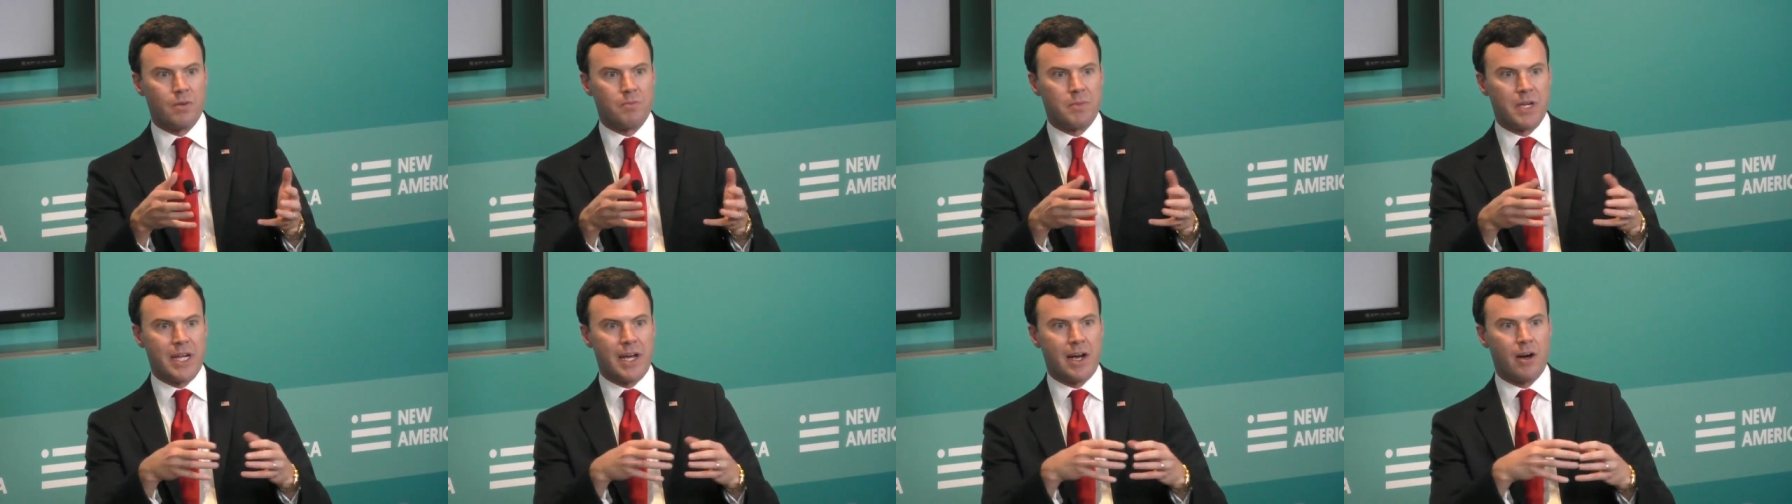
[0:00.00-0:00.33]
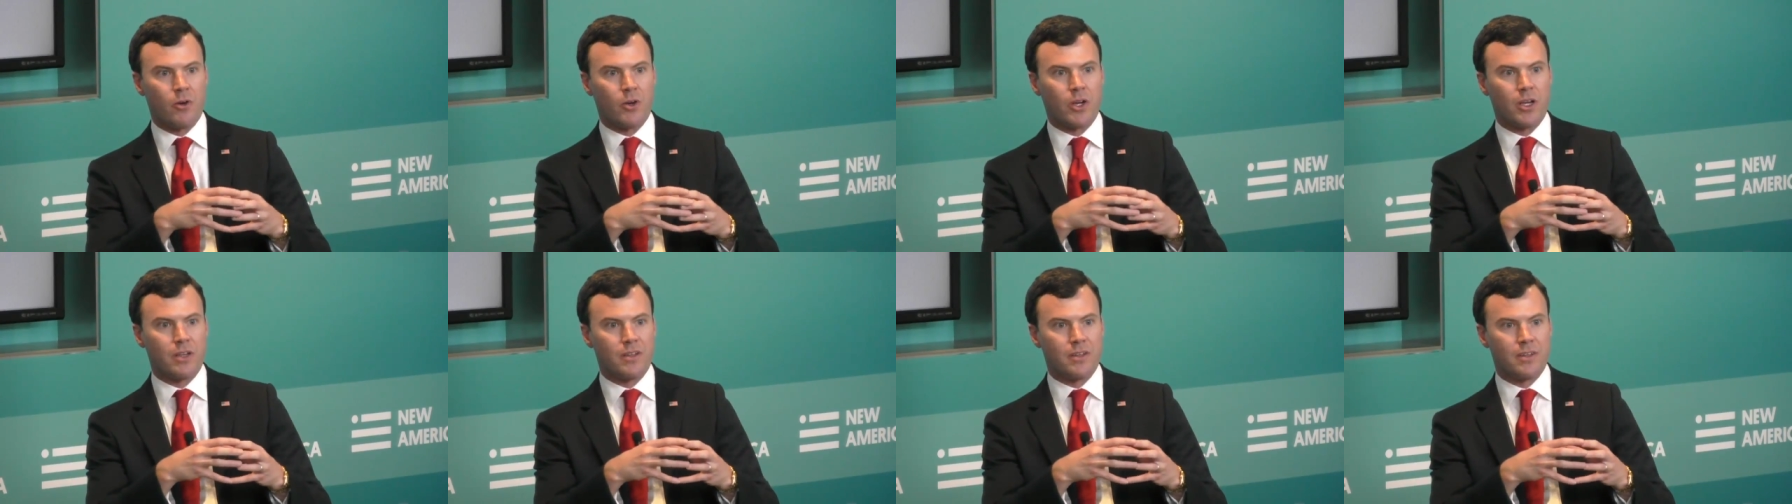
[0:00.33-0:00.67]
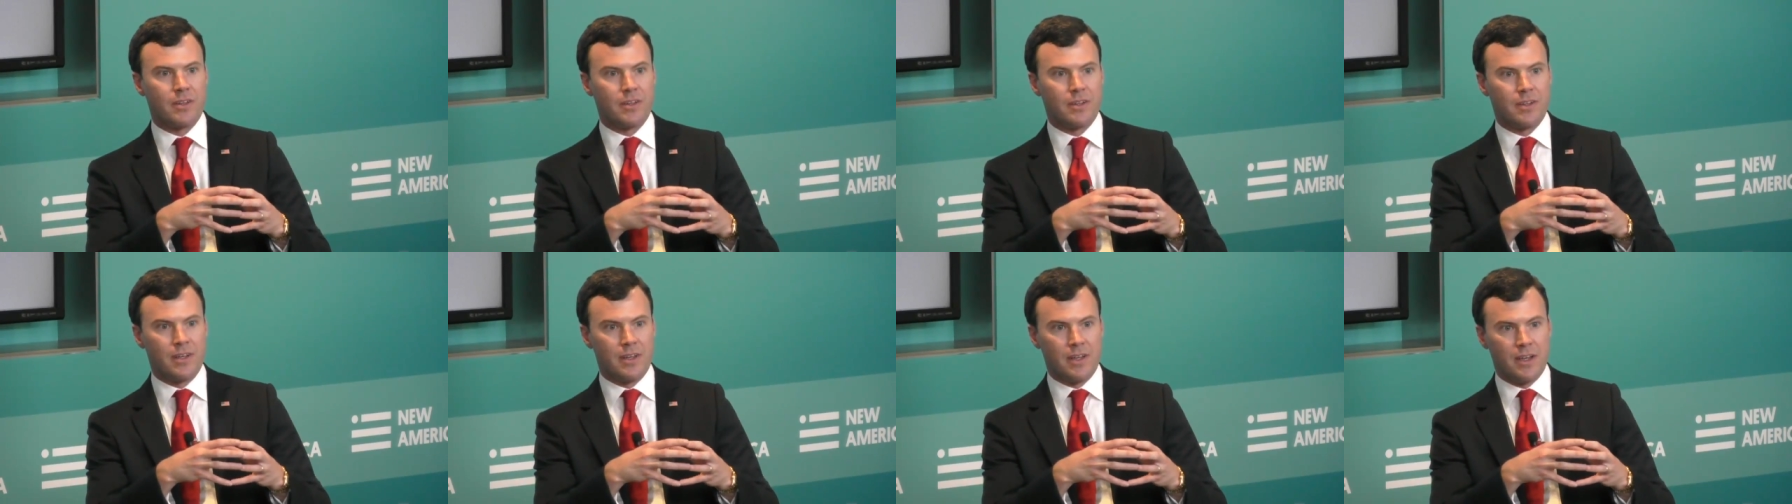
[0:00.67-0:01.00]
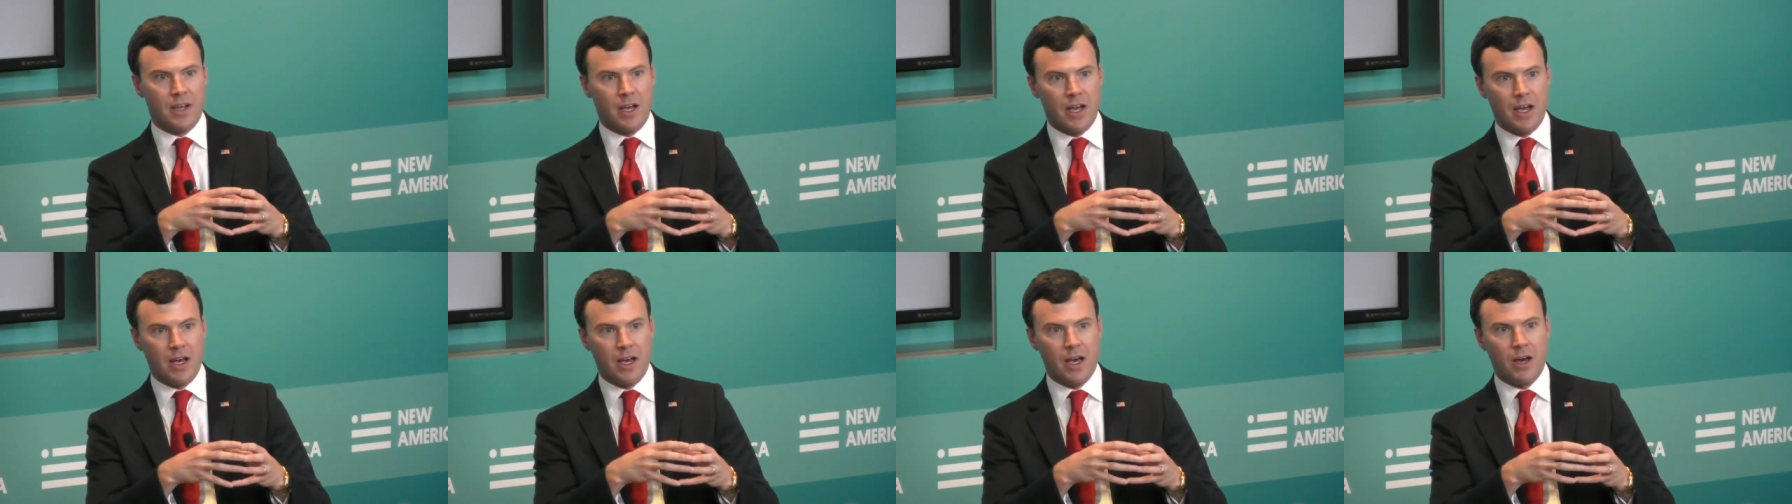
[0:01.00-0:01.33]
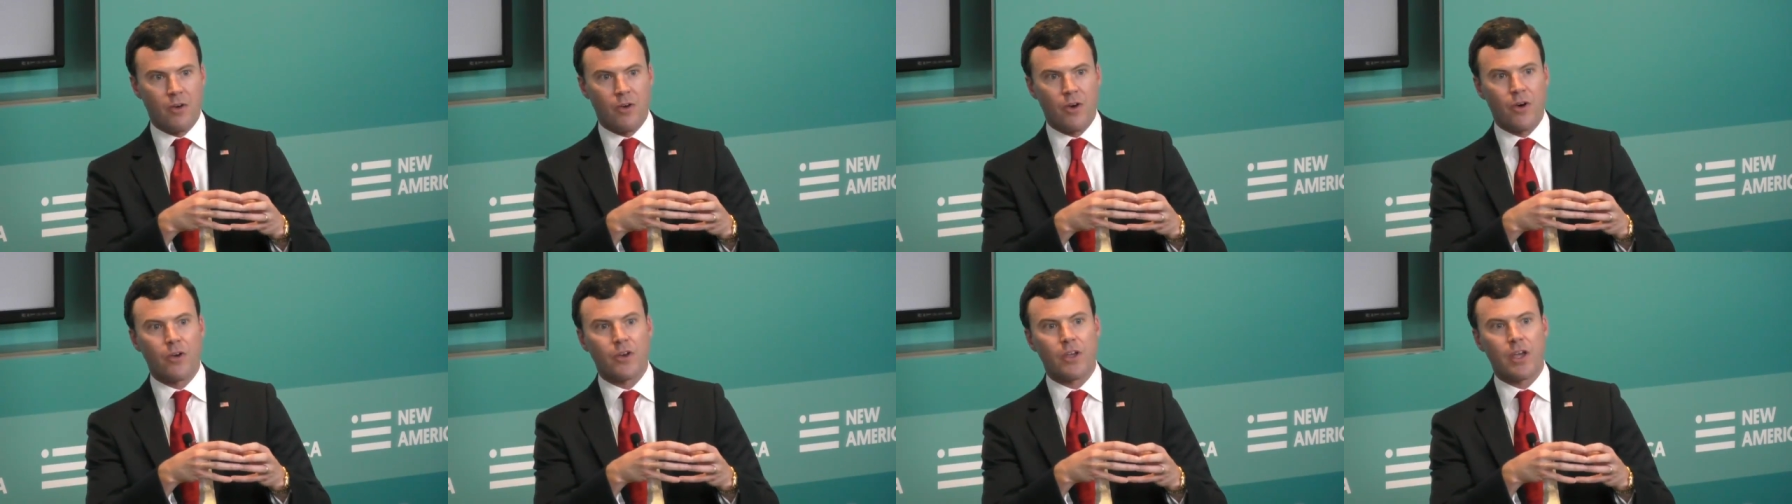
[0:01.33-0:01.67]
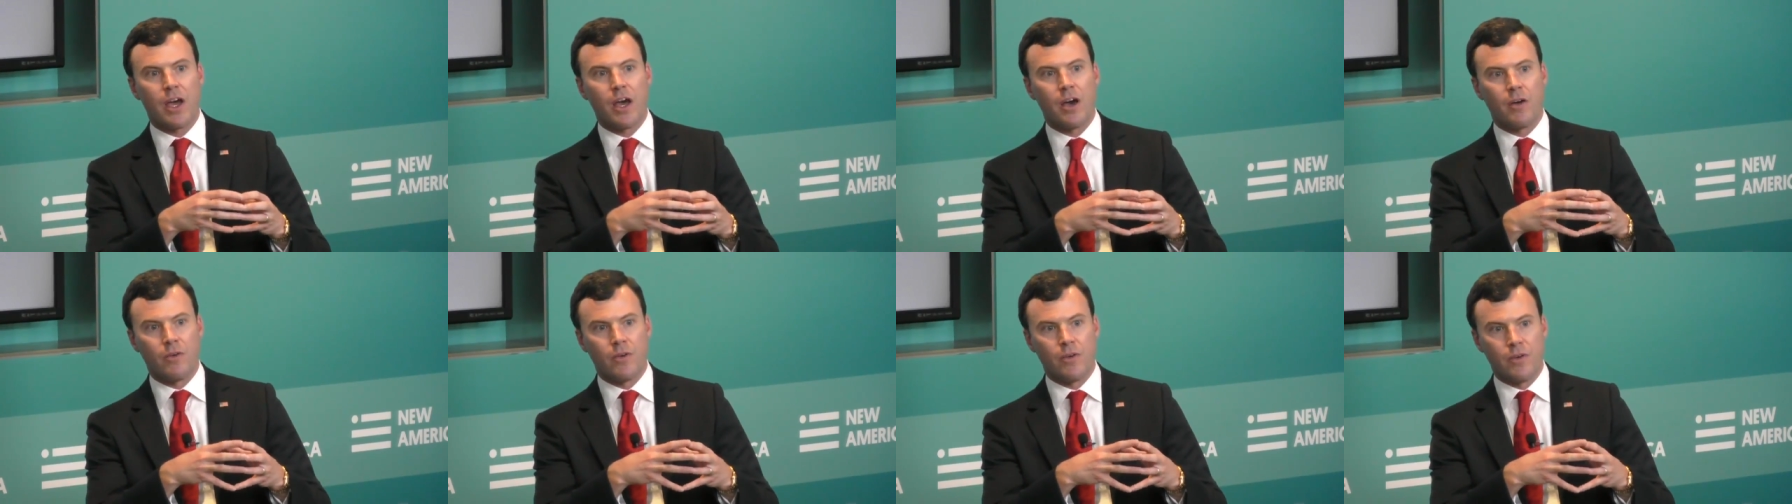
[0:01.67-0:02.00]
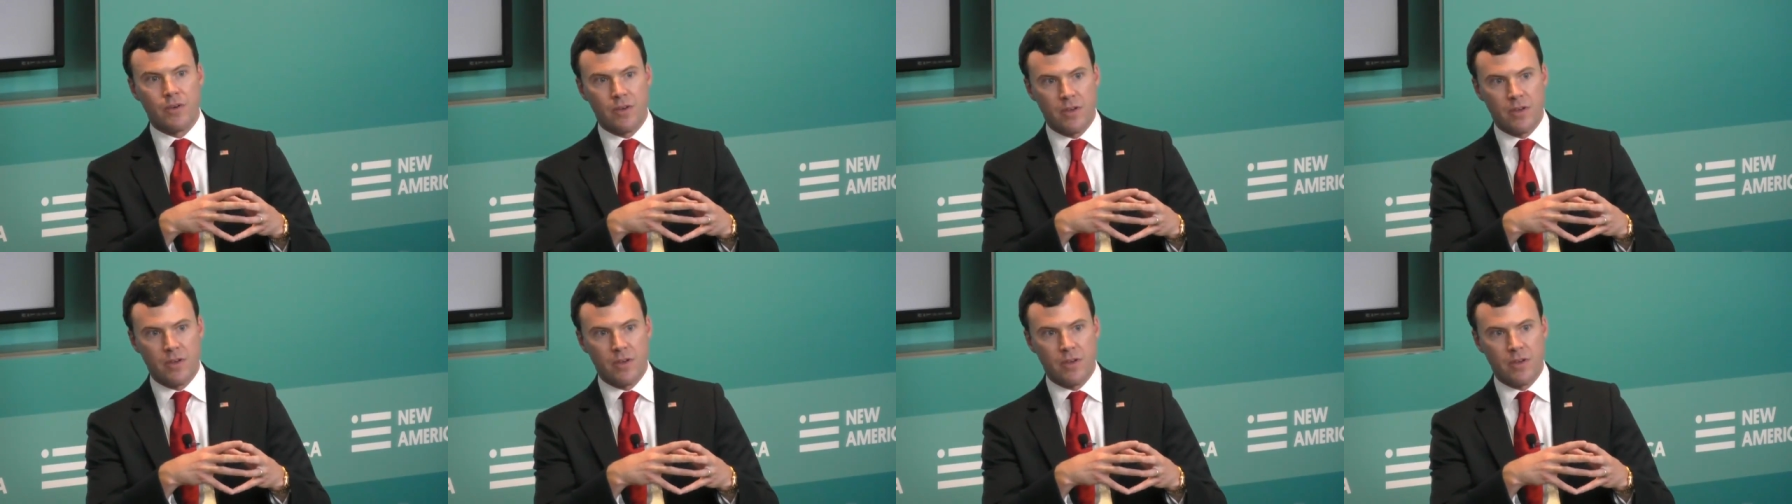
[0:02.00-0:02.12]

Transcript: I mean, I'll, I oh, oh, oh.